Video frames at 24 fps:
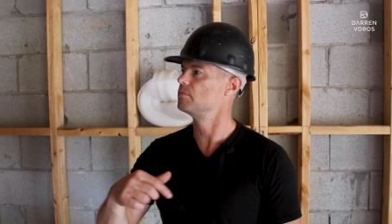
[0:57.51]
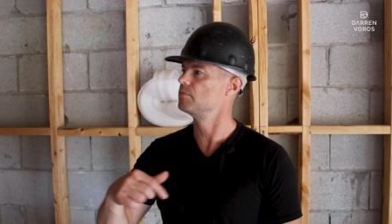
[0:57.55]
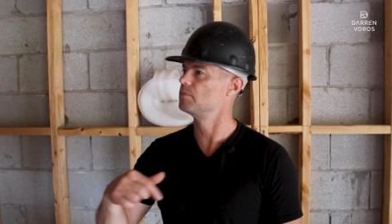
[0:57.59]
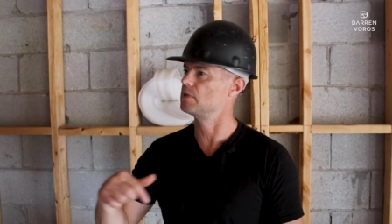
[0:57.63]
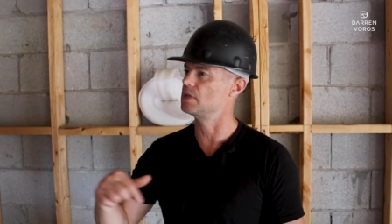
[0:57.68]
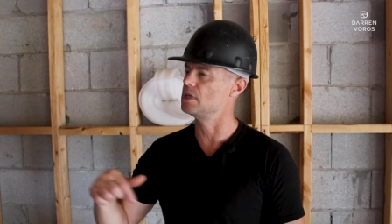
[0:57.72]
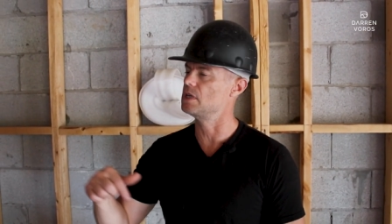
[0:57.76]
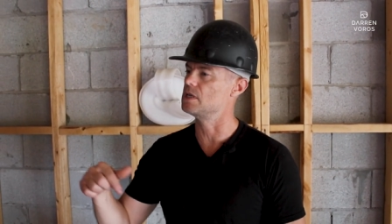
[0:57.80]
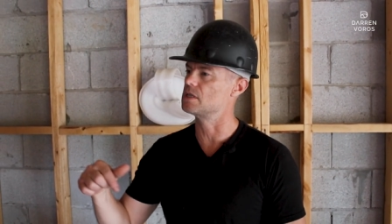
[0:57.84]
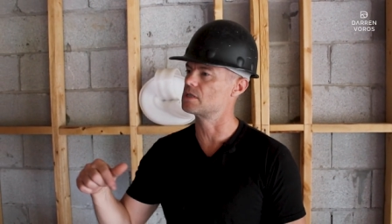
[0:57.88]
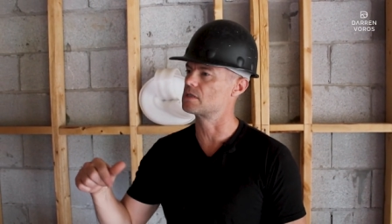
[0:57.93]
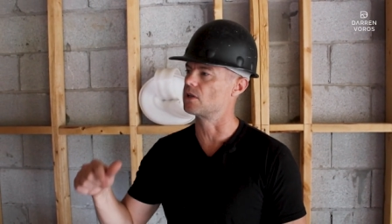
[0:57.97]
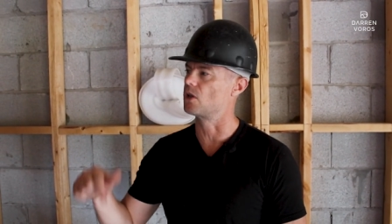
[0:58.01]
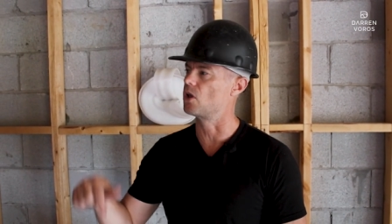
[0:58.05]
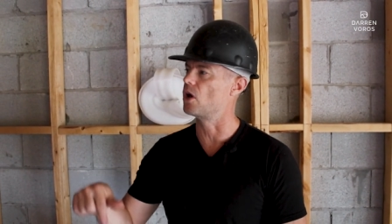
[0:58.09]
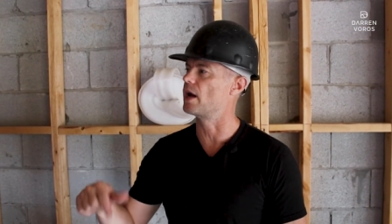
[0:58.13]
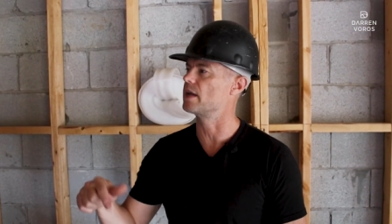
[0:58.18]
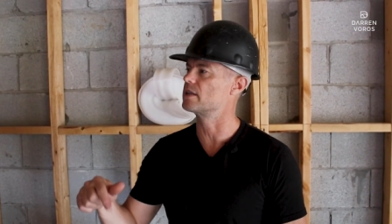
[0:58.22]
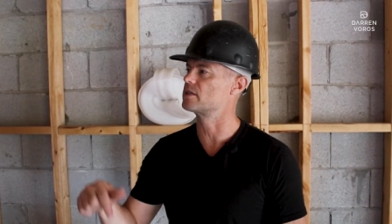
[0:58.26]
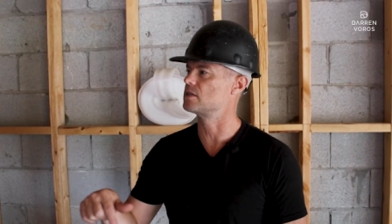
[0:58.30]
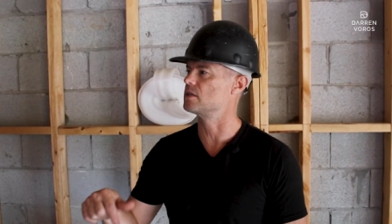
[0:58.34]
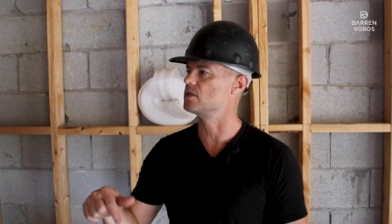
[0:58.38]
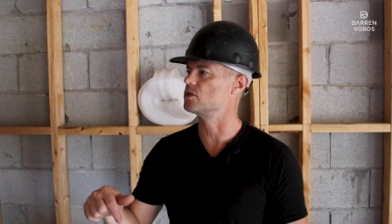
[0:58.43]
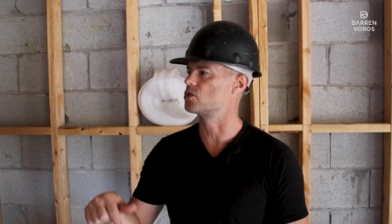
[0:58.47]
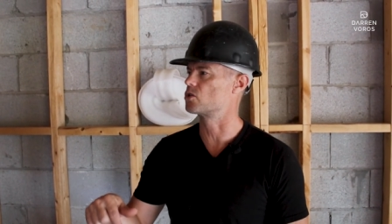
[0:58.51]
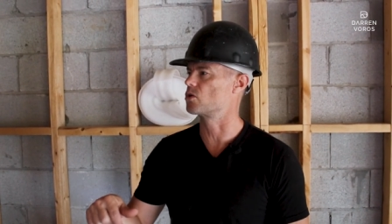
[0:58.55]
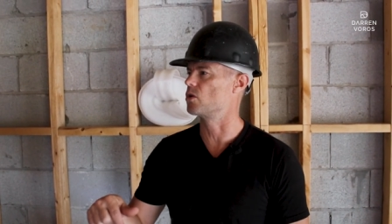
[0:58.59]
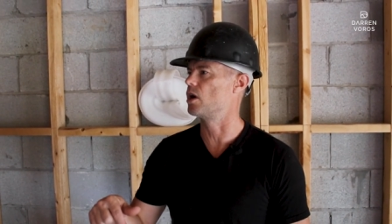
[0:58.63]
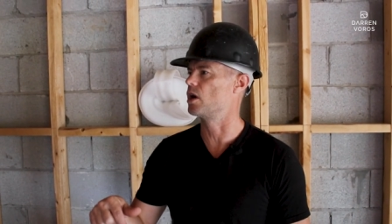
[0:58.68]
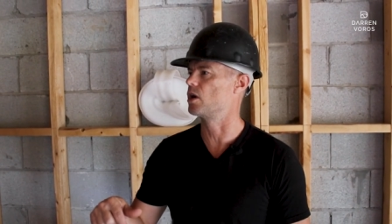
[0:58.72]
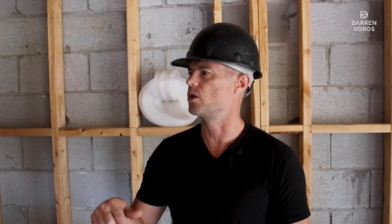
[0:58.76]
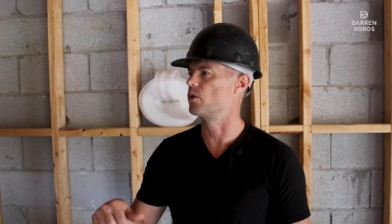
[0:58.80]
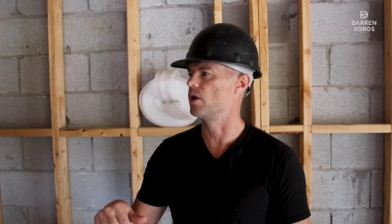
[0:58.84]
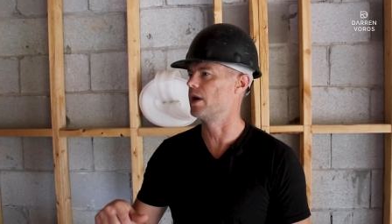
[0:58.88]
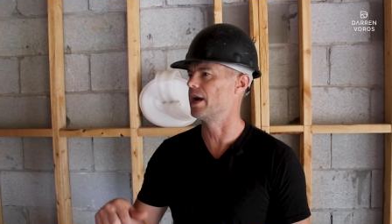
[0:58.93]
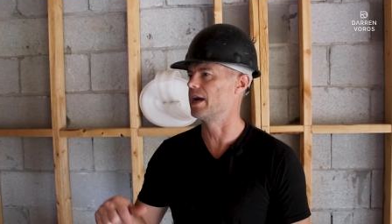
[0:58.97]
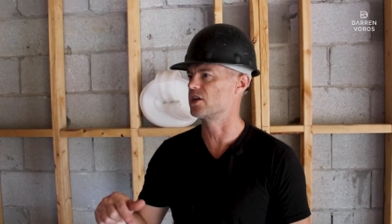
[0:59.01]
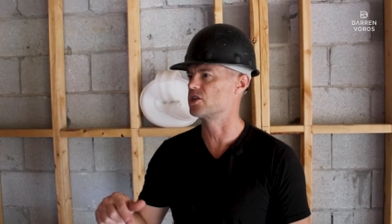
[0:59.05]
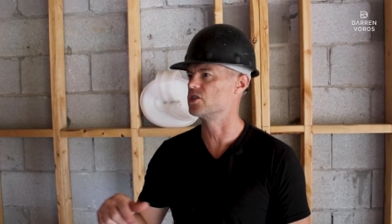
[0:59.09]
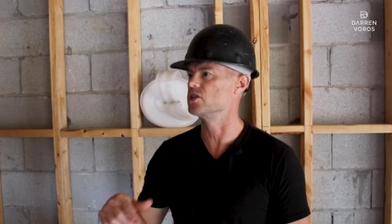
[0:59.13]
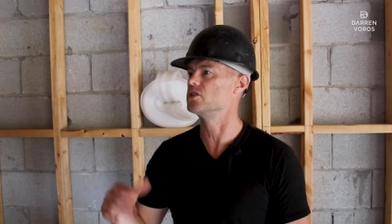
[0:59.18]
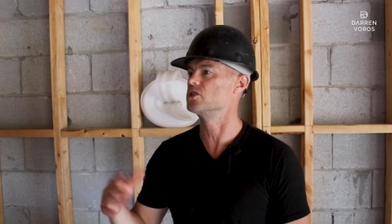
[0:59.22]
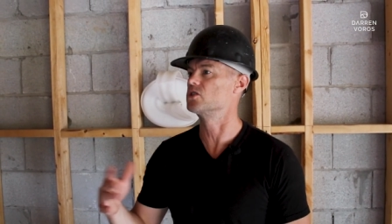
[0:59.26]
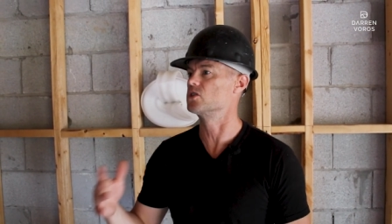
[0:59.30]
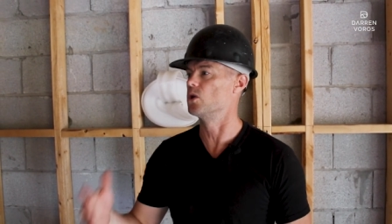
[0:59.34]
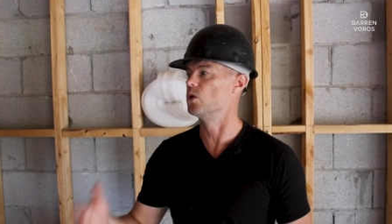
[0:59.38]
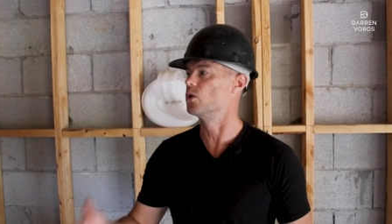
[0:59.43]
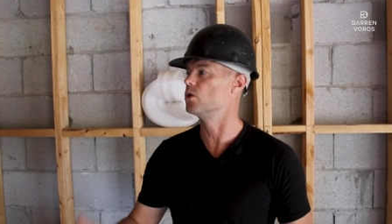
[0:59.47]
These lots in Toronto are
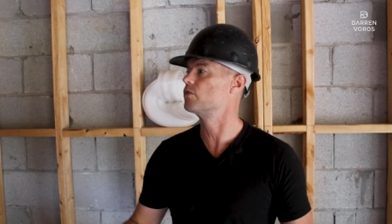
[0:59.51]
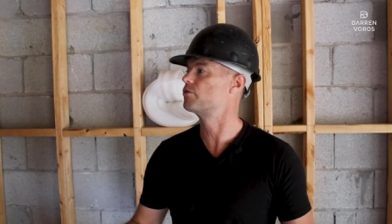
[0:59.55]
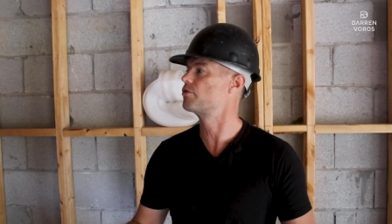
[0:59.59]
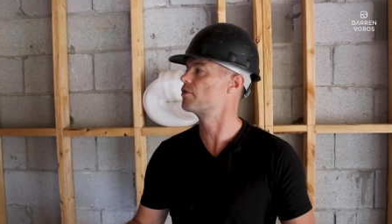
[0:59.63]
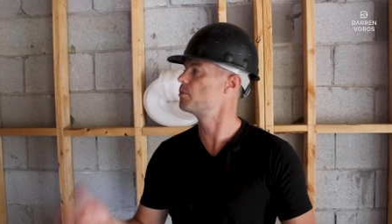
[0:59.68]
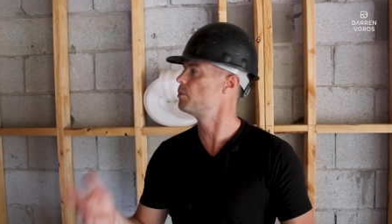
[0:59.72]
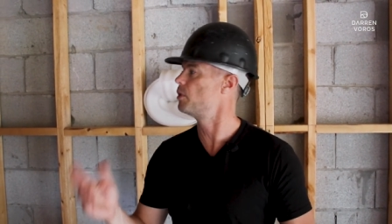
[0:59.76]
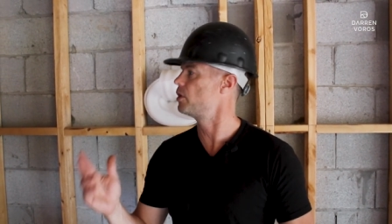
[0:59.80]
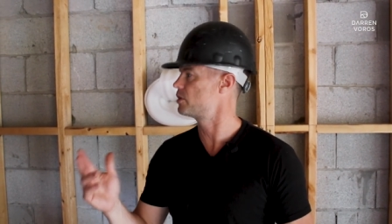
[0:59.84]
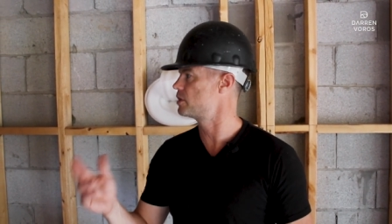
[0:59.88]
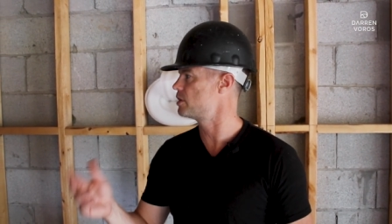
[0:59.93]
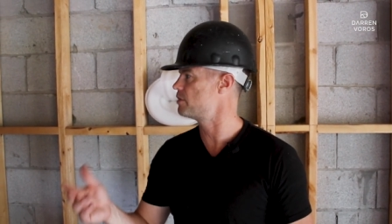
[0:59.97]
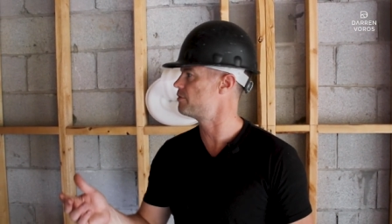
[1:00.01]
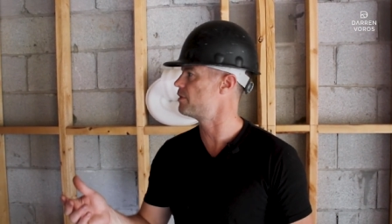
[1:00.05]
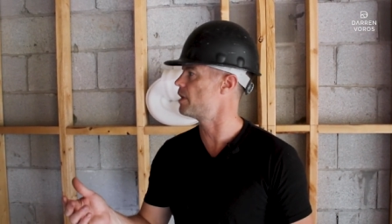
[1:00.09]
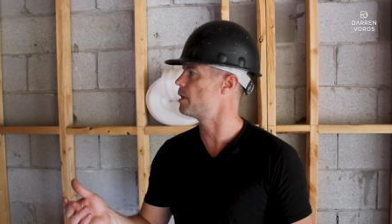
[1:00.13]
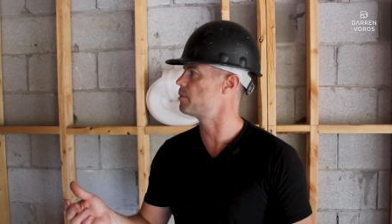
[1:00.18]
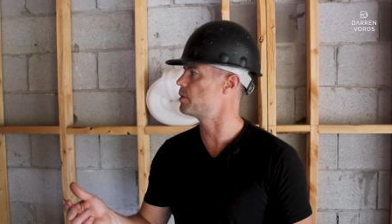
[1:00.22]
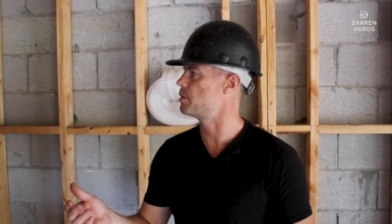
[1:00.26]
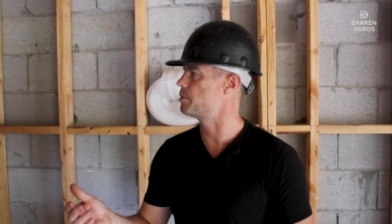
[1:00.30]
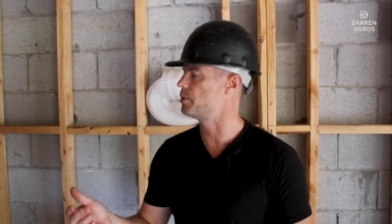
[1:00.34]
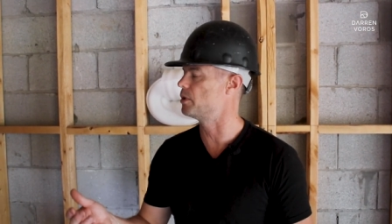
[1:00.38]
actually zoned for multifamily